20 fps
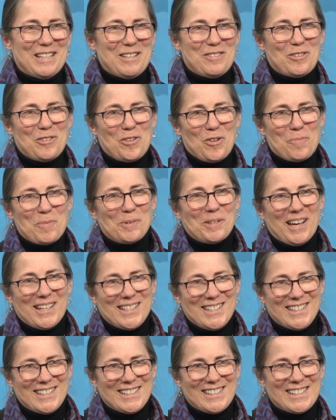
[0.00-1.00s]
their normal
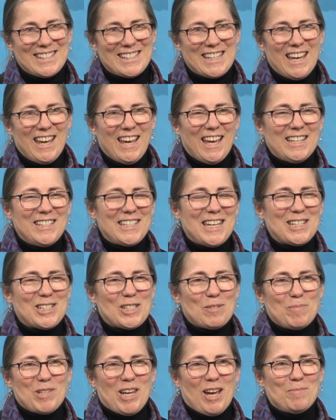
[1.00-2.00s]
ideas, and take
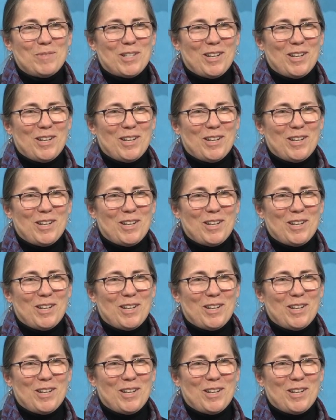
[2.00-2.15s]
some time